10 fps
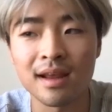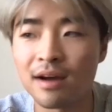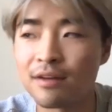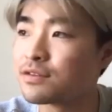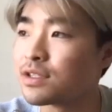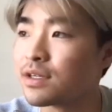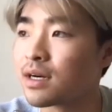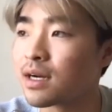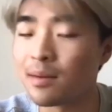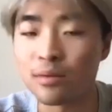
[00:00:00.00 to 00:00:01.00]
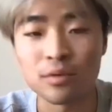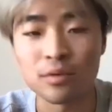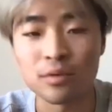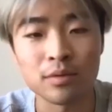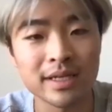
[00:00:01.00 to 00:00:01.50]
After a couple
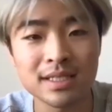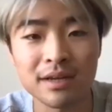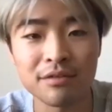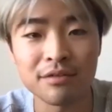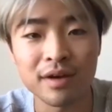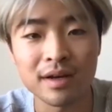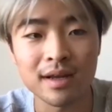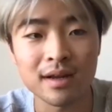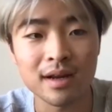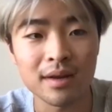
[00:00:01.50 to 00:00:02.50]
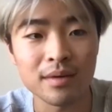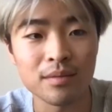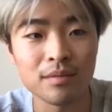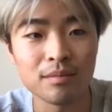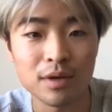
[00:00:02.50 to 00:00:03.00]
weeks, I found out I
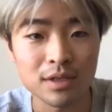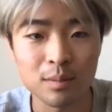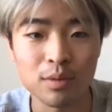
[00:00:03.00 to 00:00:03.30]
had booked the